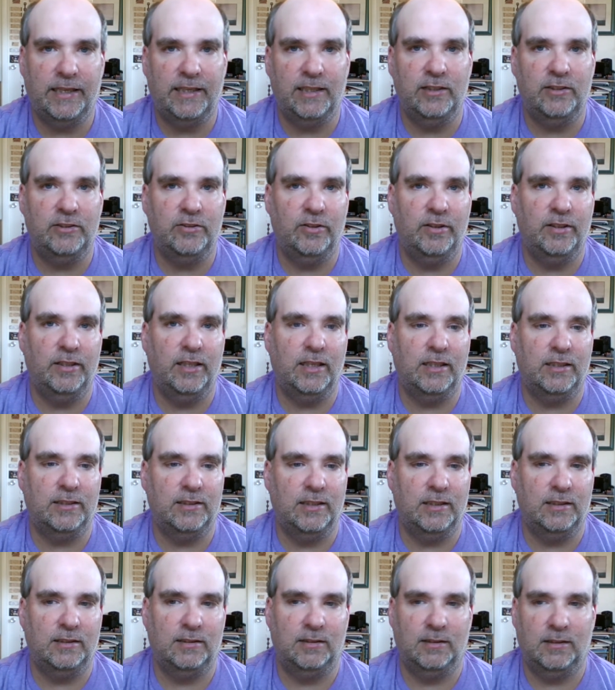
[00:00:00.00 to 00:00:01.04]
Last week I
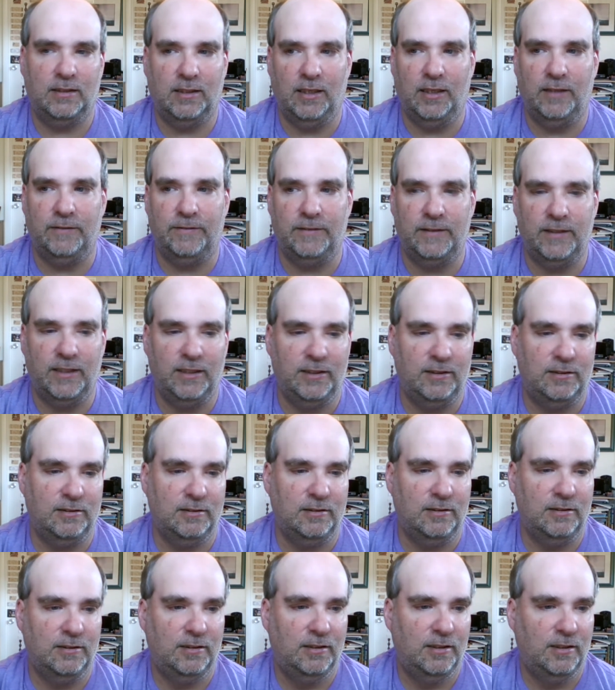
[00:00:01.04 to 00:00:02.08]
work at my job.
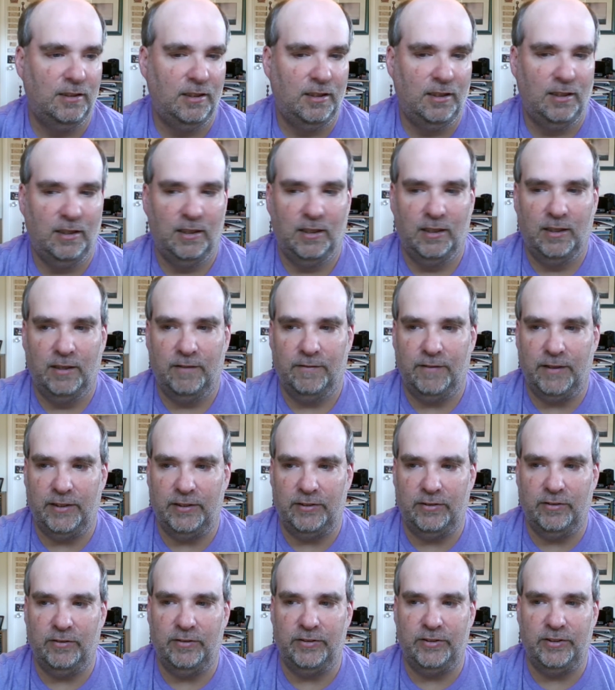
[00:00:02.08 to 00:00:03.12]
And then,
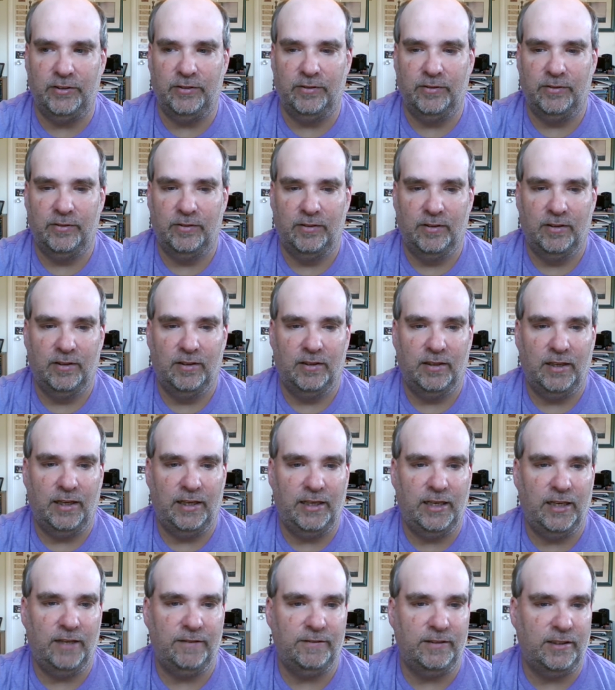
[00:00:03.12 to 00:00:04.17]
because the
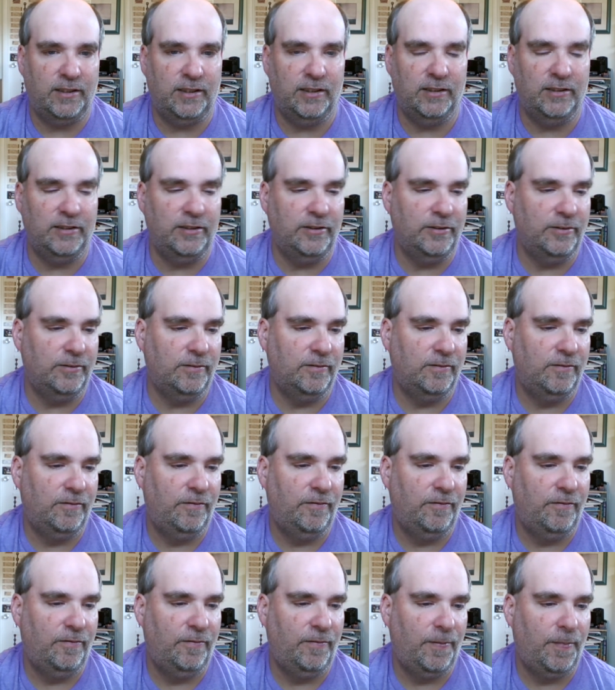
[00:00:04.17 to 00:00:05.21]
13th,
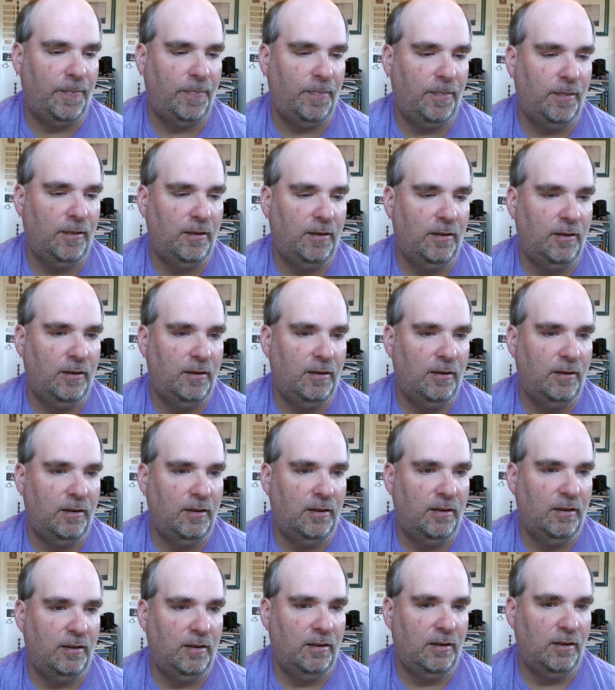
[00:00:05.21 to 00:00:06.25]
I
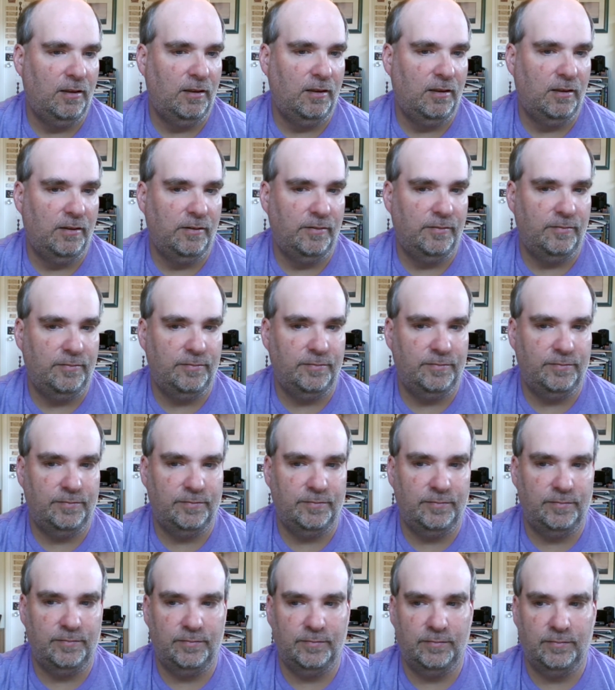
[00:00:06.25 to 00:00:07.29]
start my other job.
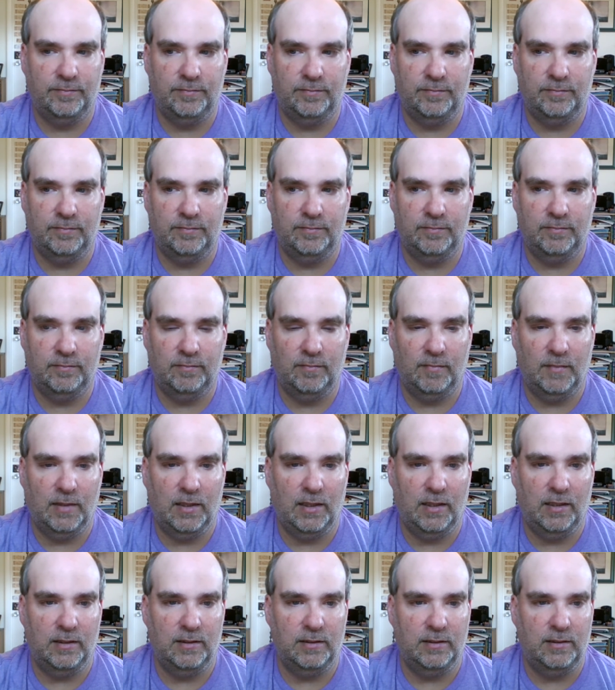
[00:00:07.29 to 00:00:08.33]
I got a few
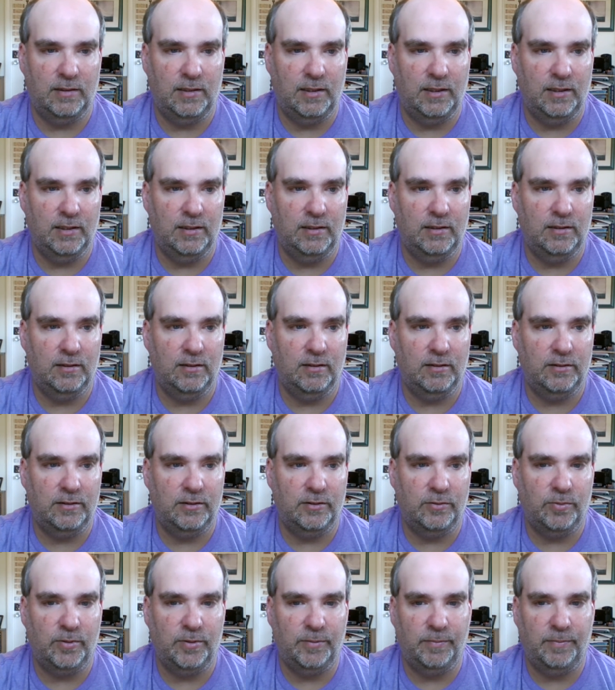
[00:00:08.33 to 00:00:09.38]
days.
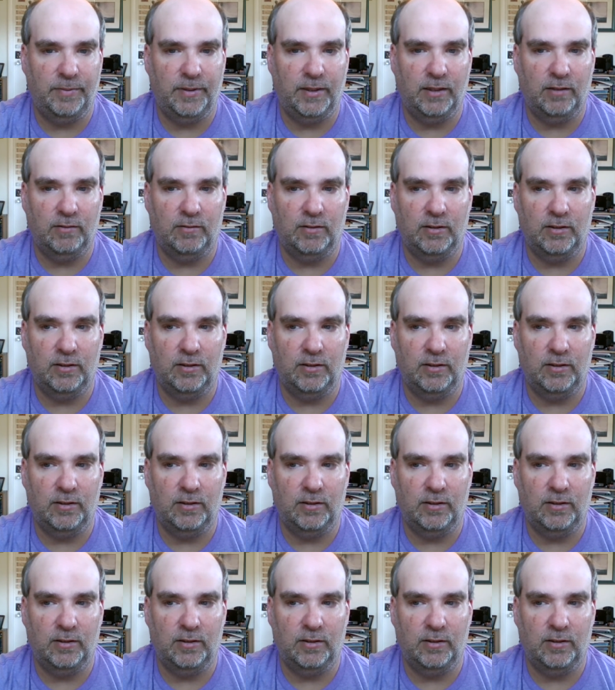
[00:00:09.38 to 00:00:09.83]
Tranquilo.